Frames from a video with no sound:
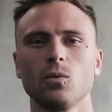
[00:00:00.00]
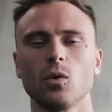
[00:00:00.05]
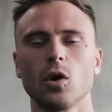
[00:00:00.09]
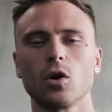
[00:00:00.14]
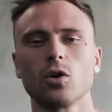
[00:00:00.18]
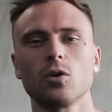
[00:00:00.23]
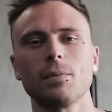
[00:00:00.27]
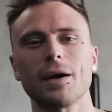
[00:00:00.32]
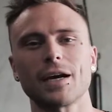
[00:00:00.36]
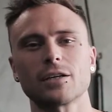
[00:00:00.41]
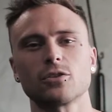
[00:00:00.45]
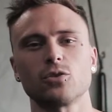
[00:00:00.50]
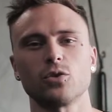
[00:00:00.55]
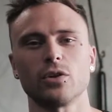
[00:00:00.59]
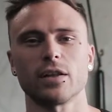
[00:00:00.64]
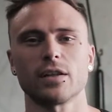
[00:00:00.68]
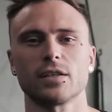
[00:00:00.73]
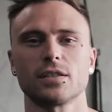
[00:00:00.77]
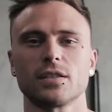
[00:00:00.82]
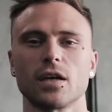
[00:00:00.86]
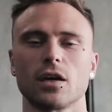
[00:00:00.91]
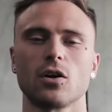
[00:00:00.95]
Welcome back to
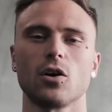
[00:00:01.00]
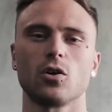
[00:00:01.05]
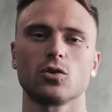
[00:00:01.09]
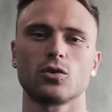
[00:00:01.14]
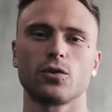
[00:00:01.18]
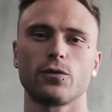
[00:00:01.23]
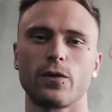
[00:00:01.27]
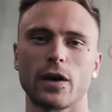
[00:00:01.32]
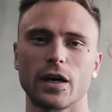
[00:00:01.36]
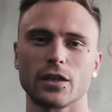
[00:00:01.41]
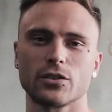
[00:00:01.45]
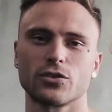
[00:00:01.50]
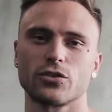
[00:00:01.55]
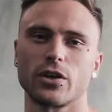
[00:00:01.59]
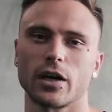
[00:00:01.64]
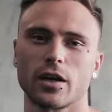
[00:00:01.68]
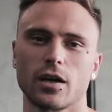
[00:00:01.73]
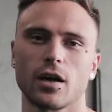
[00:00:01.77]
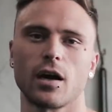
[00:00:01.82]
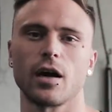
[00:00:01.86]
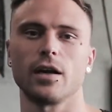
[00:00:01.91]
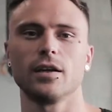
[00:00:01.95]
another Stunt Culture Fast
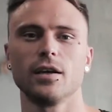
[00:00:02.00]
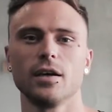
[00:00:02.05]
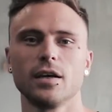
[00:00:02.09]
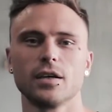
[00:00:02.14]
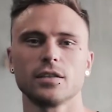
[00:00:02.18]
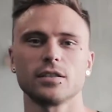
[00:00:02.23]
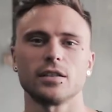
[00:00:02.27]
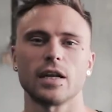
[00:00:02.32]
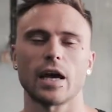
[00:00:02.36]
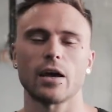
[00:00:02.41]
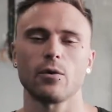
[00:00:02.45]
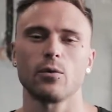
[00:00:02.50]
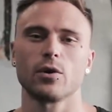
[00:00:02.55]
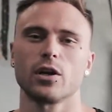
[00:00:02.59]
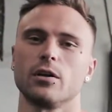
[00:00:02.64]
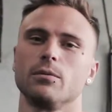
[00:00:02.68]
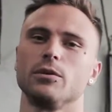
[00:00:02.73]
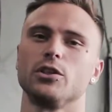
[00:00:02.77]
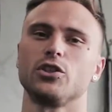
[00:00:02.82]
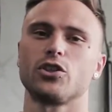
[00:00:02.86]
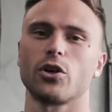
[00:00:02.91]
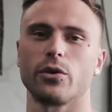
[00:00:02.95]
Track Guide. Today we're going
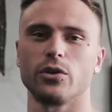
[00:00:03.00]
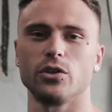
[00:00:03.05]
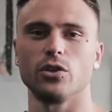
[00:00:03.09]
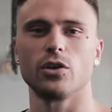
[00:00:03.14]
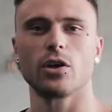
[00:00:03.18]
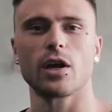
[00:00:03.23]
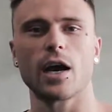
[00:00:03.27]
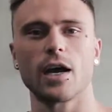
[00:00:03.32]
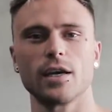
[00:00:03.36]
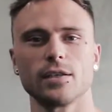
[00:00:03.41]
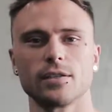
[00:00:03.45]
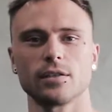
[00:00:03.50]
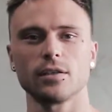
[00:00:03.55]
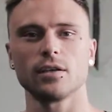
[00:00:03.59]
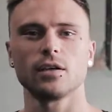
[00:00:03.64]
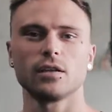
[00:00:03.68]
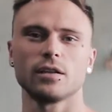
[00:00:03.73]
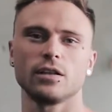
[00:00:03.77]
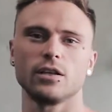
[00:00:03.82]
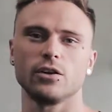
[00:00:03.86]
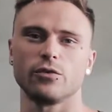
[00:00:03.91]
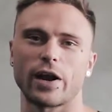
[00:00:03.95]
to be showing you guys
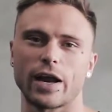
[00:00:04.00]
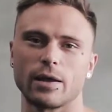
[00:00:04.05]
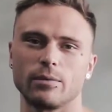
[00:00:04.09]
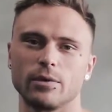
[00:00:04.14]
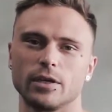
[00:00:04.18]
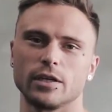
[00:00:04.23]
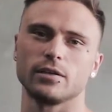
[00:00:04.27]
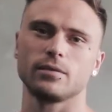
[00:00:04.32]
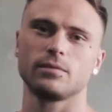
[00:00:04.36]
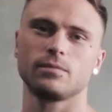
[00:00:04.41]
the Arabian.